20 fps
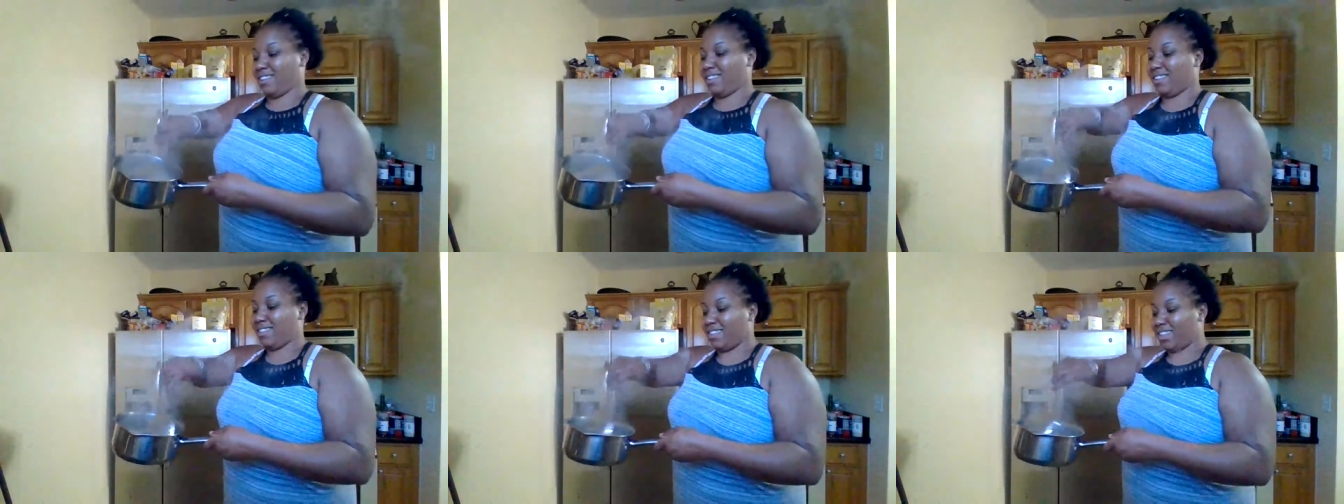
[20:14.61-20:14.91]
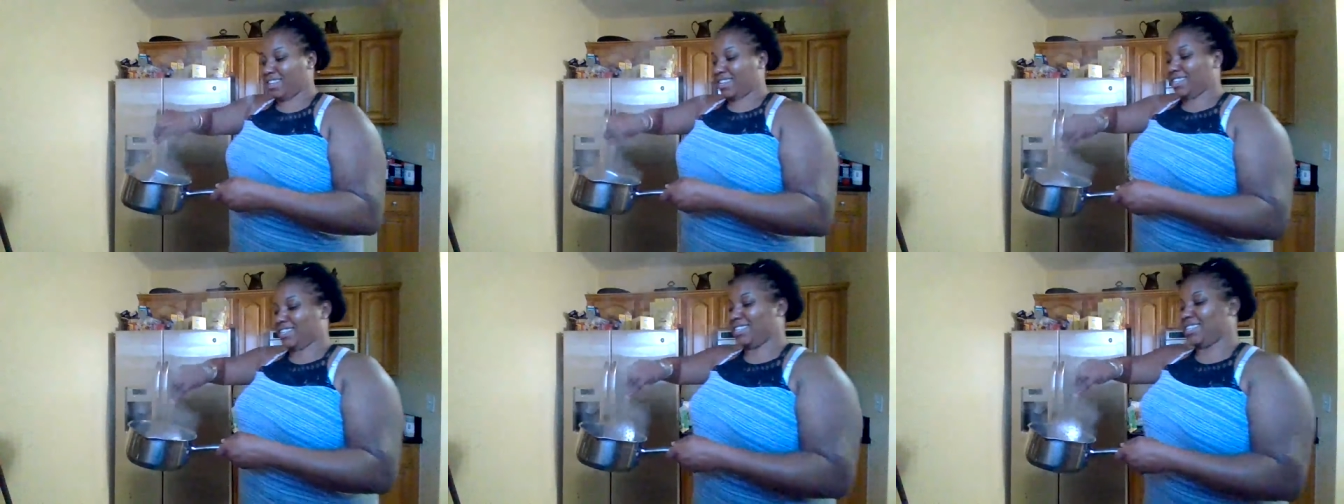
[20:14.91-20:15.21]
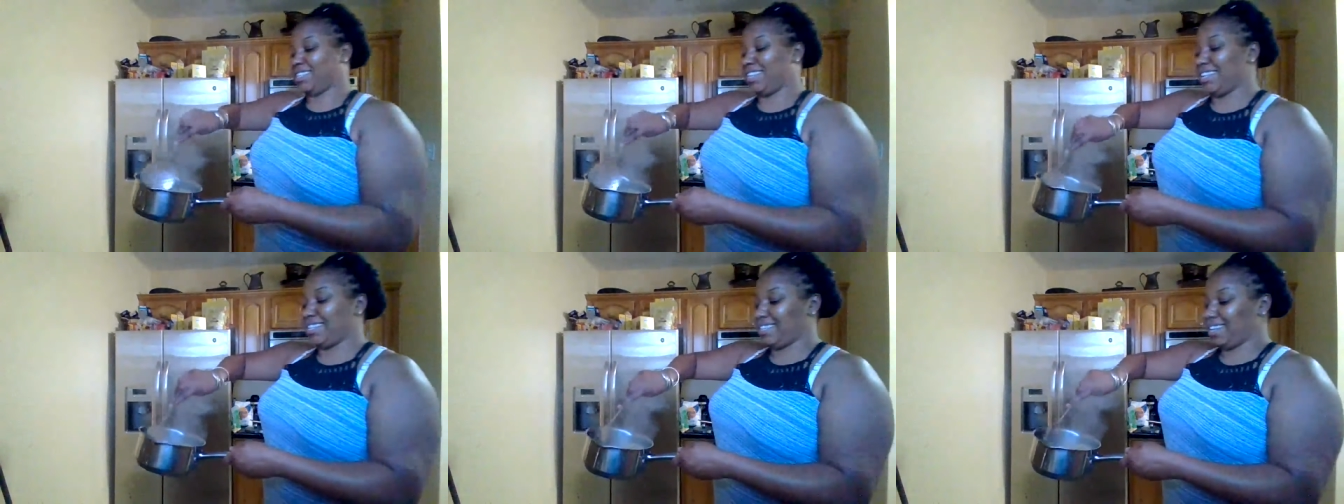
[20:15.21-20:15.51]
So
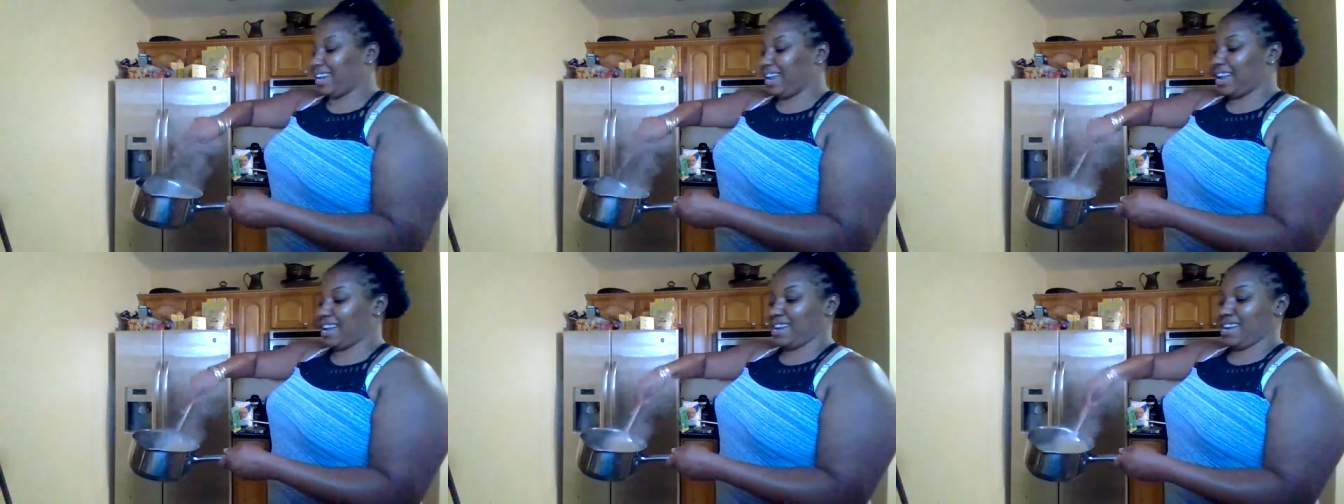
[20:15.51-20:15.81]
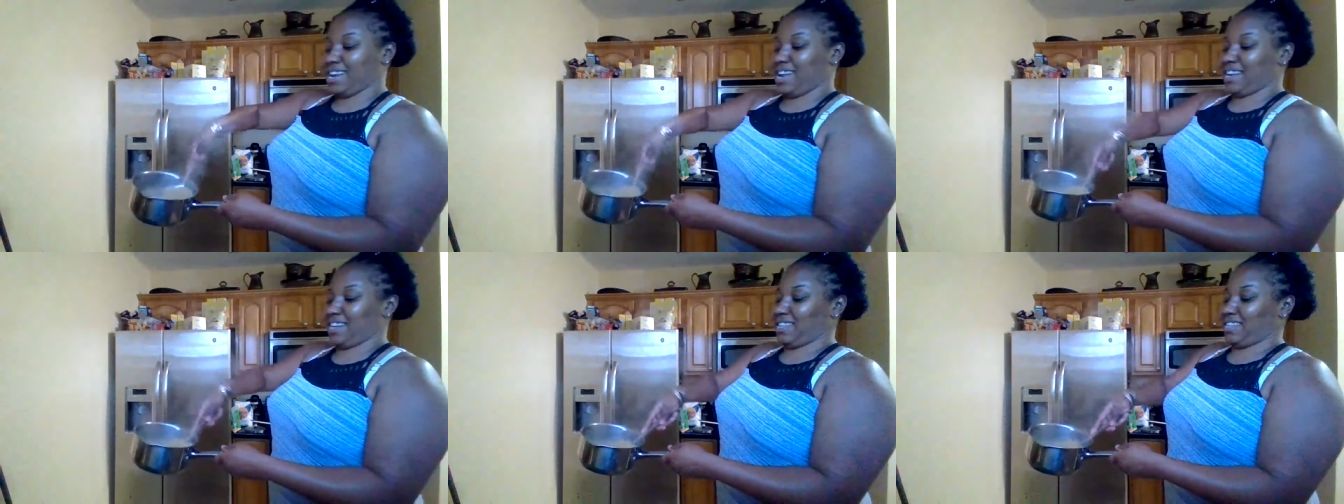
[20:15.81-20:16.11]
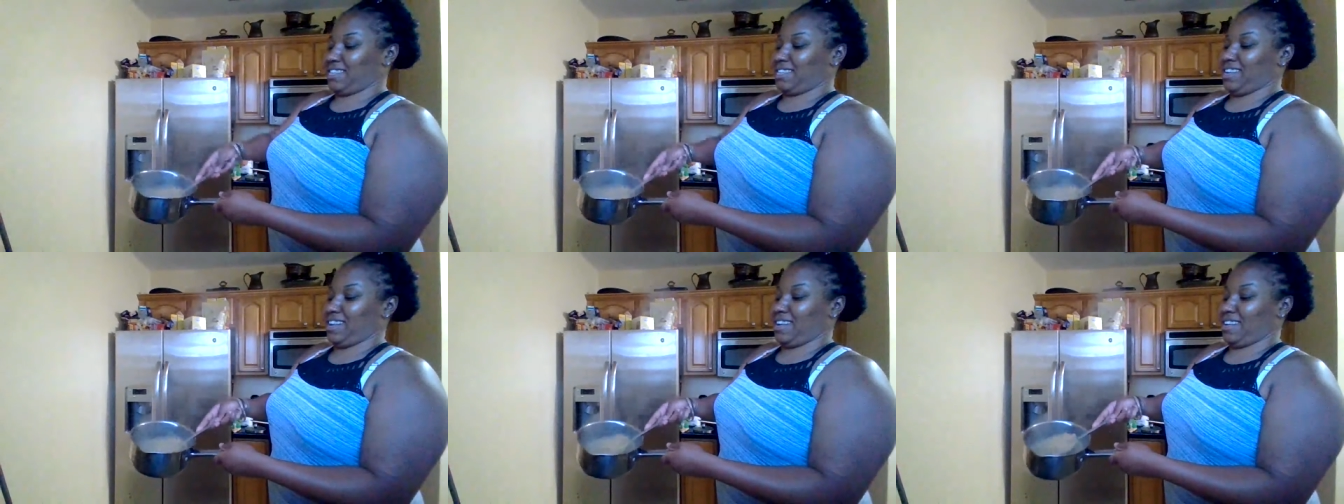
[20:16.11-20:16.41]
this yesterday didn't look like
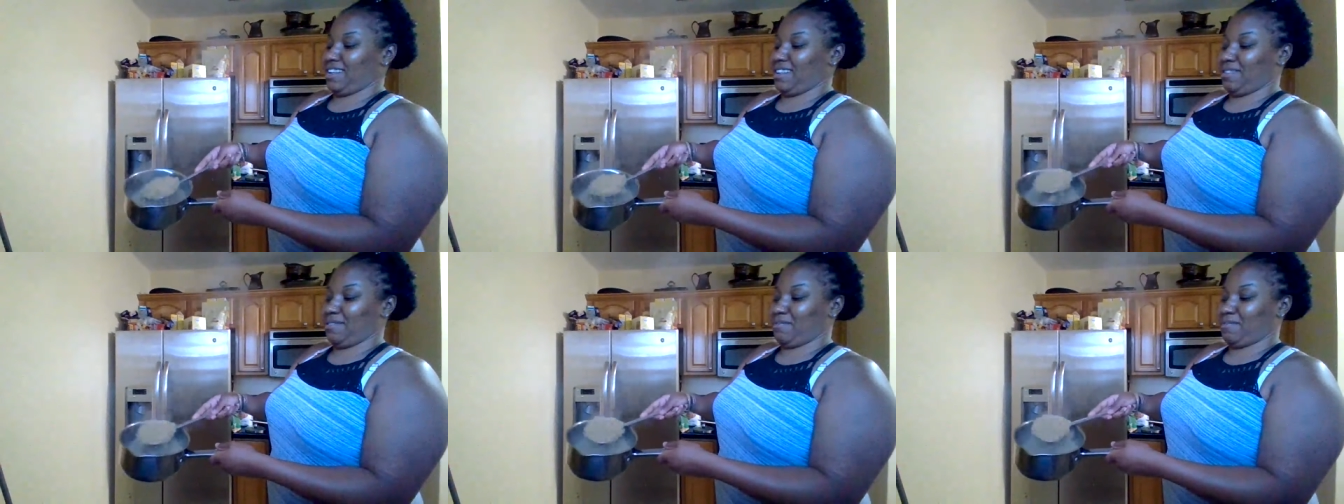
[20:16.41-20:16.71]
this, y'all.